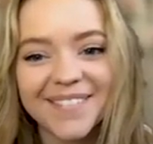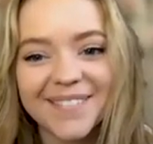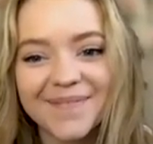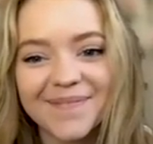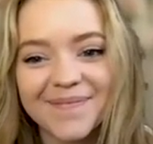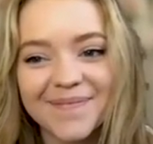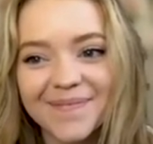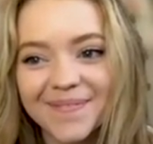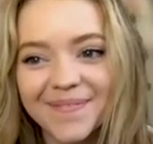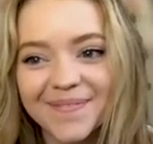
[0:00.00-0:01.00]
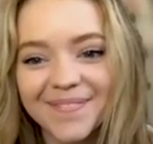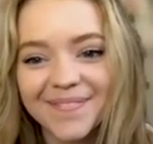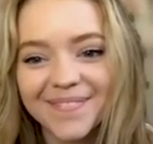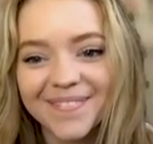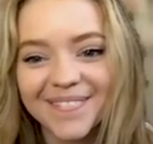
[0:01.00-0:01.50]

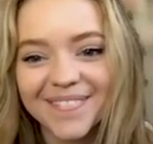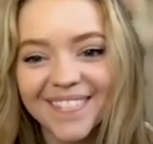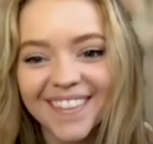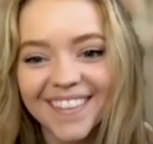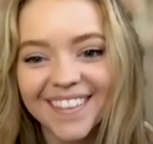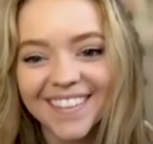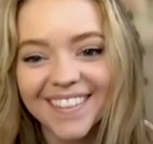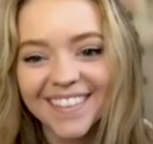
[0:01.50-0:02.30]
The person shown says nothing.